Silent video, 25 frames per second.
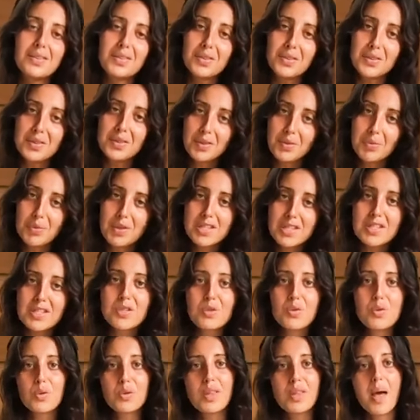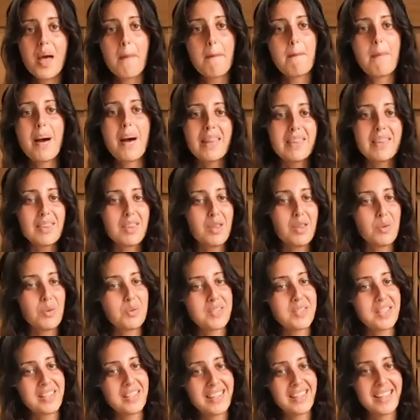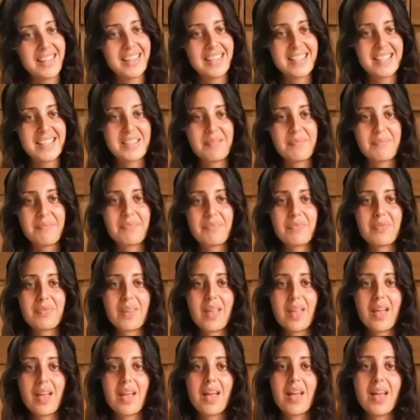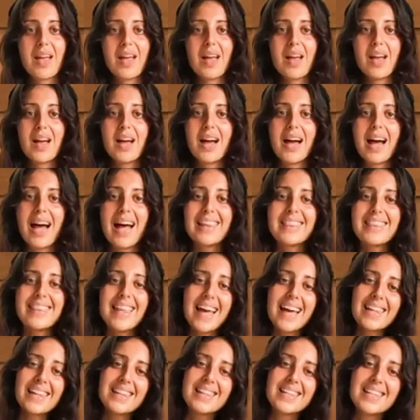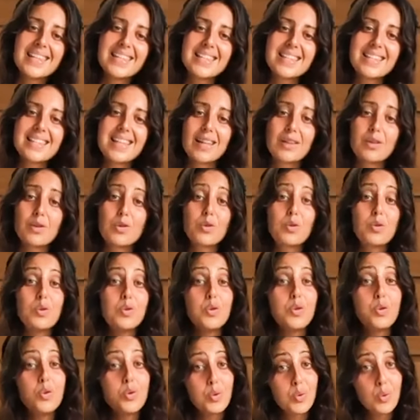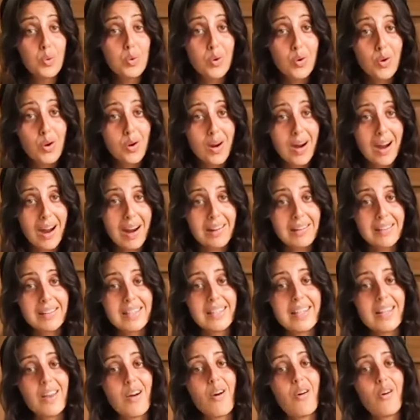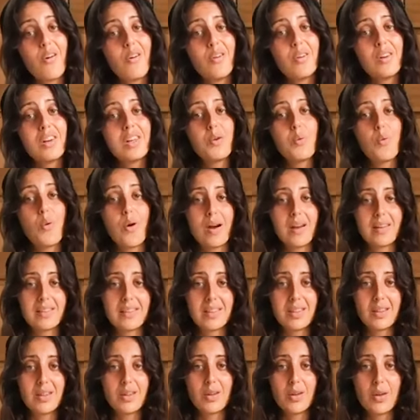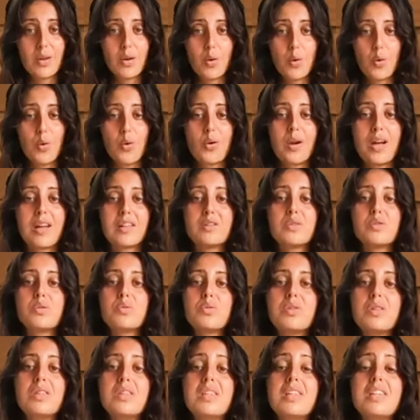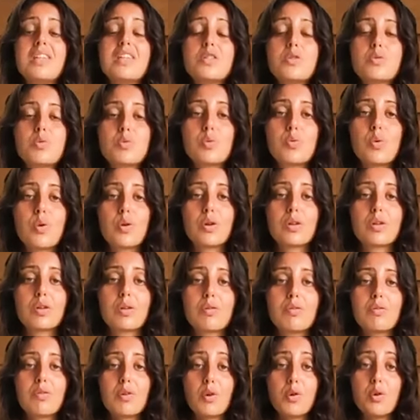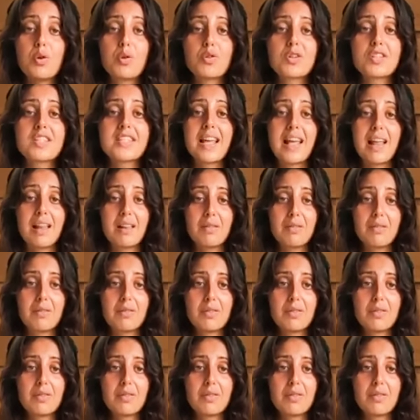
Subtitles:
There is good and bad news in this, and that is that you are the only one who can do this work for yourself.